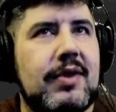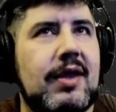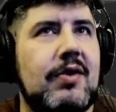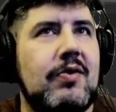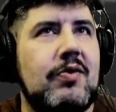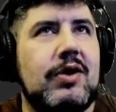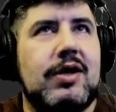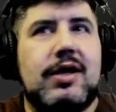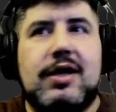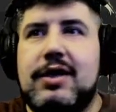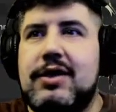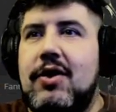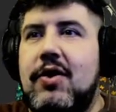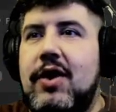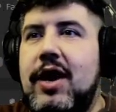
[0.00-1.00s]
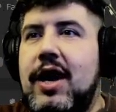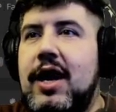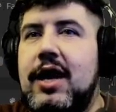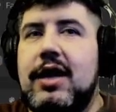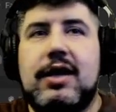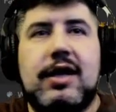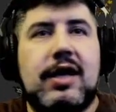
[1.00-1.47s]
we're going to go
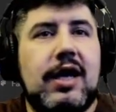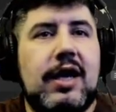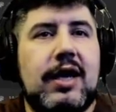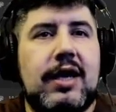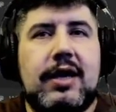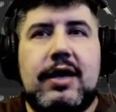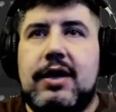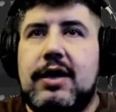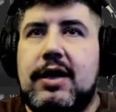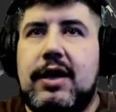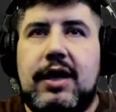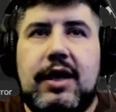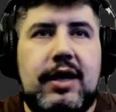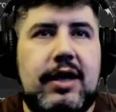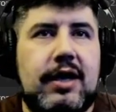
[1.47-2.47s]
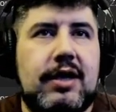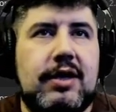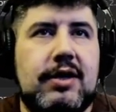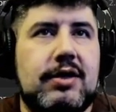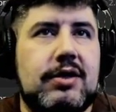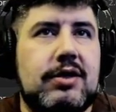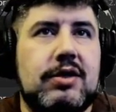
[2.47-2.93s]
ahead
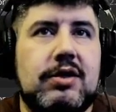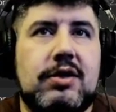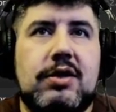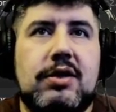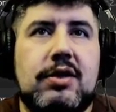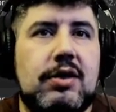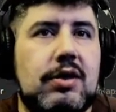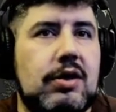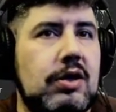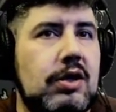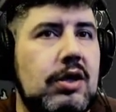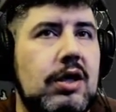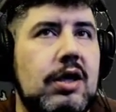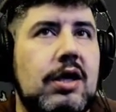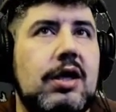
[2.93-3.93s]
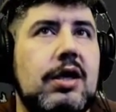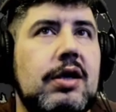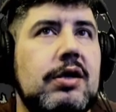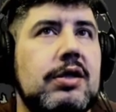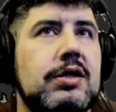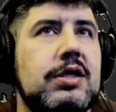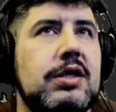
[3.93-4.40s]
and
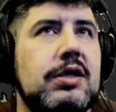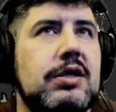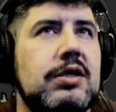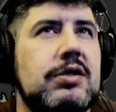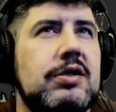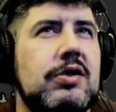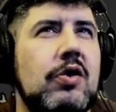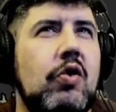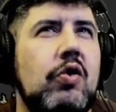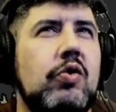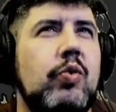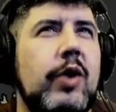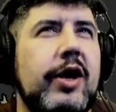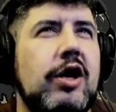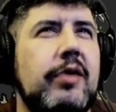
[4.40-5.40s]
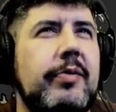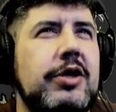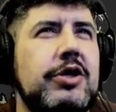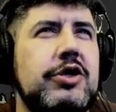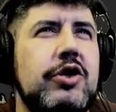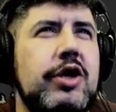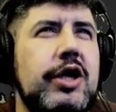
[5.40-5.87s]
let's see, this old Wickerman
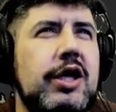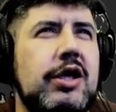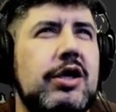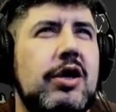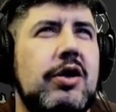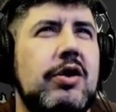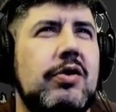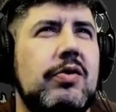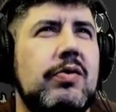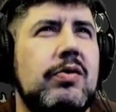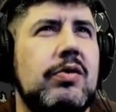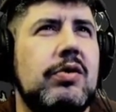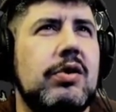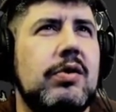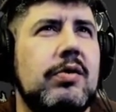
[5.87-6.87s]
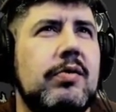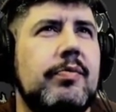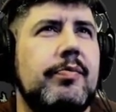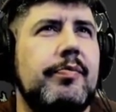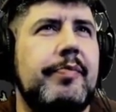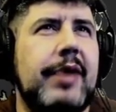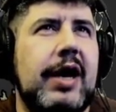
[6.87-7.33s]
tree? No.
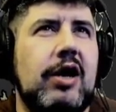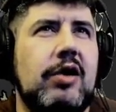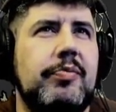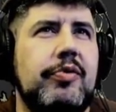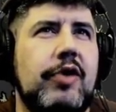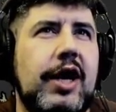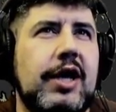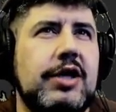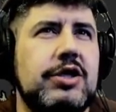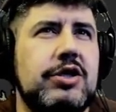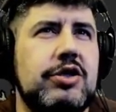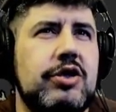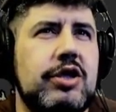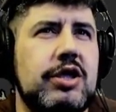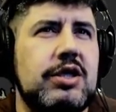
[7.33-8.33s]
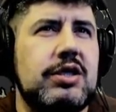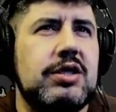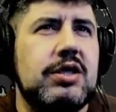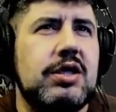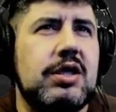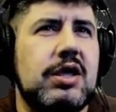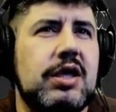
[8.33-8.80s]
Bare branch trees?
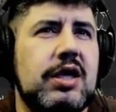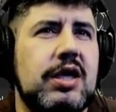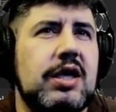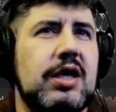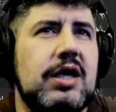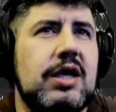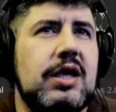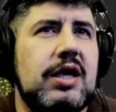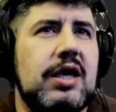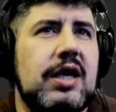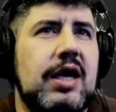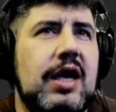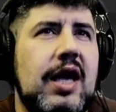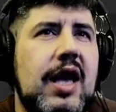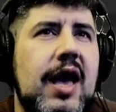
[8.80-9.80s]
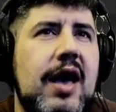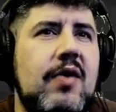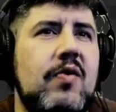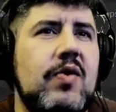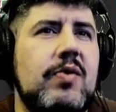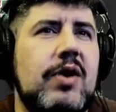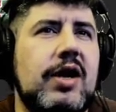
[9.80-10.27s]

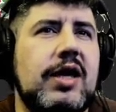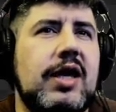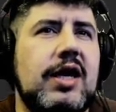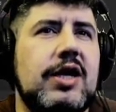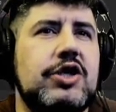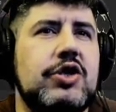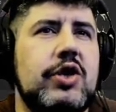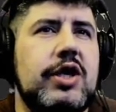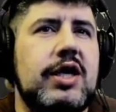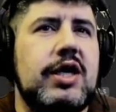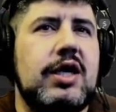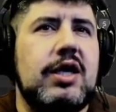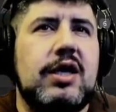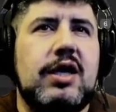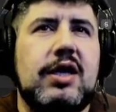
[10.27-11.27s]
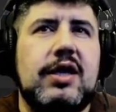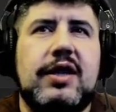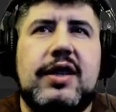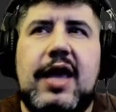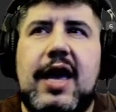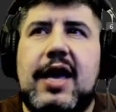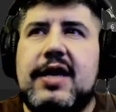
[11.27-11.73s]
We want to get a tree
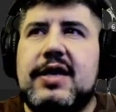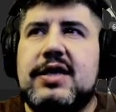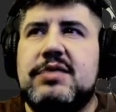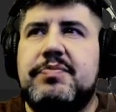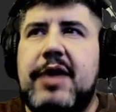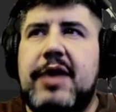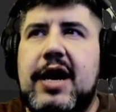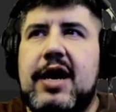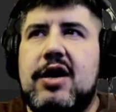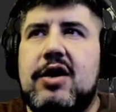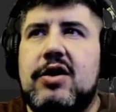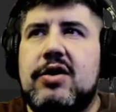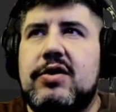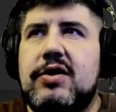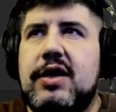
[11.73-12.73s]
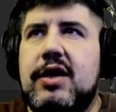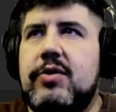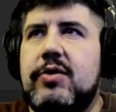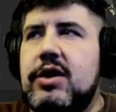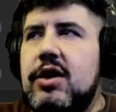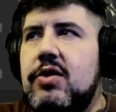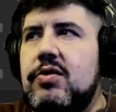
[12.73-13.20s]
that is bare. Here we
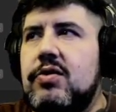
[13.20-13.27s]
go.